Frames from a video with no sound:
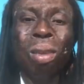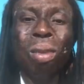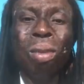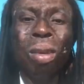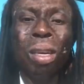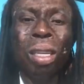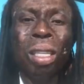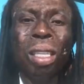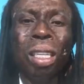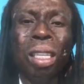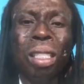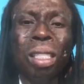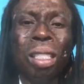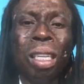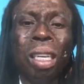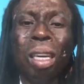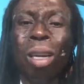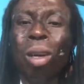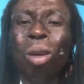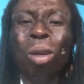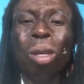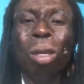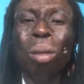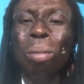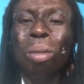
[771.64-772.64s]
what I say
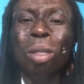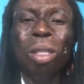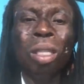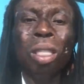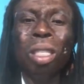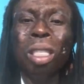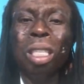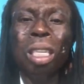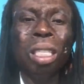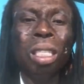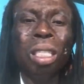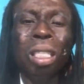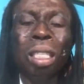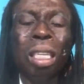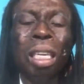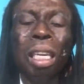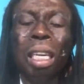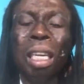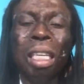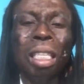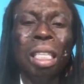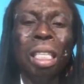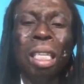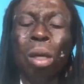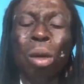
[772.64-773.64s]
all the musicians in
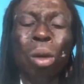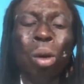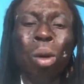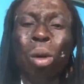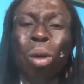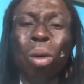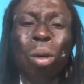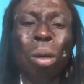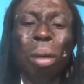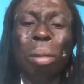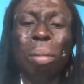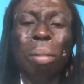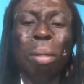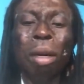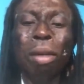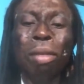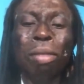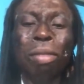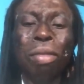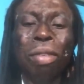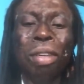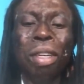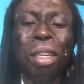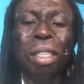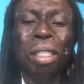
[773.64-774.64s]
Ghana here all are my
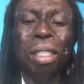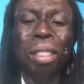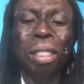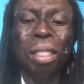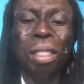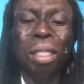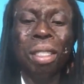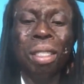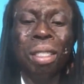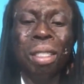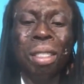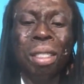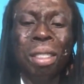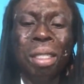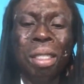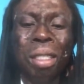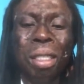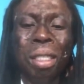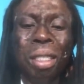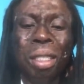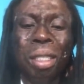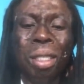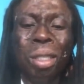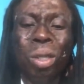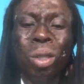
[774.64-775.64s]
friends
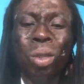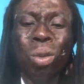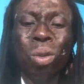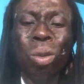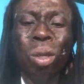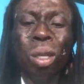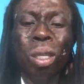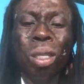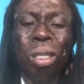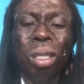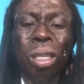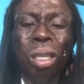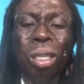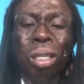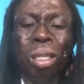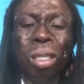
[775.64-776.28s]
so I